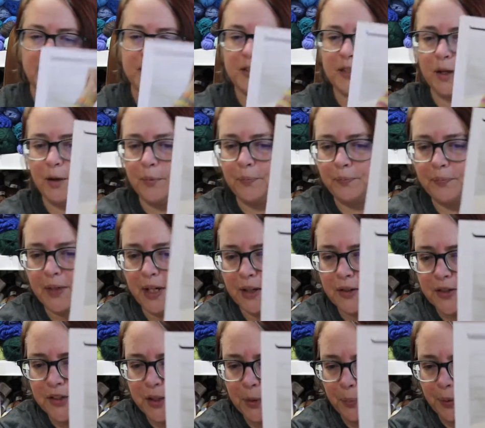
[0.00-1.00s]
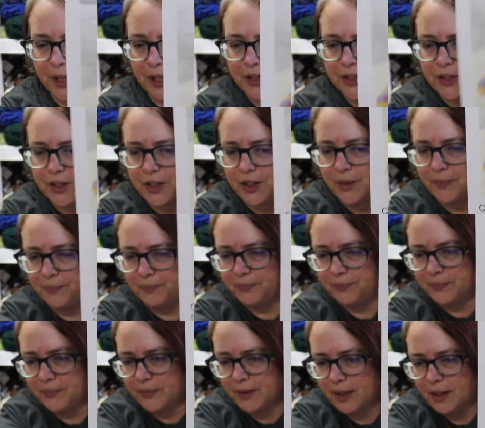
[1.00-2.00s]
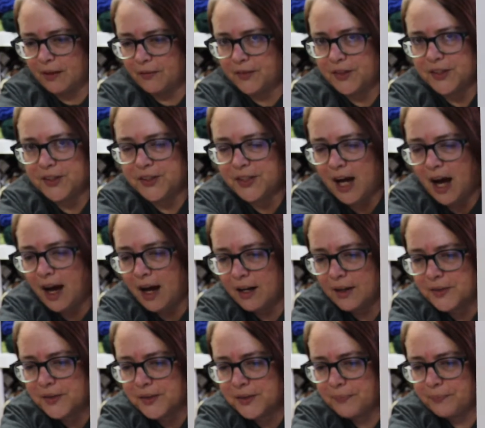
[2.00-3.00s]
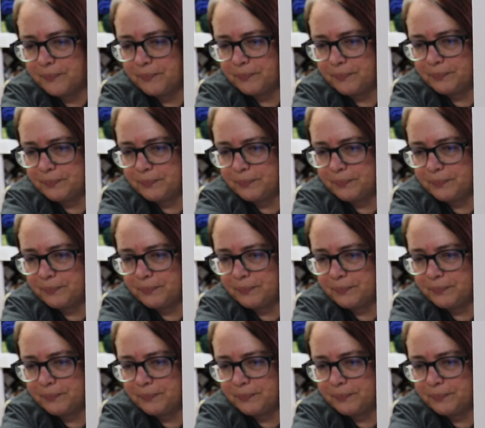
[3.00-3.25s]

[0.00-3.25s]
So here's the picture of the socks.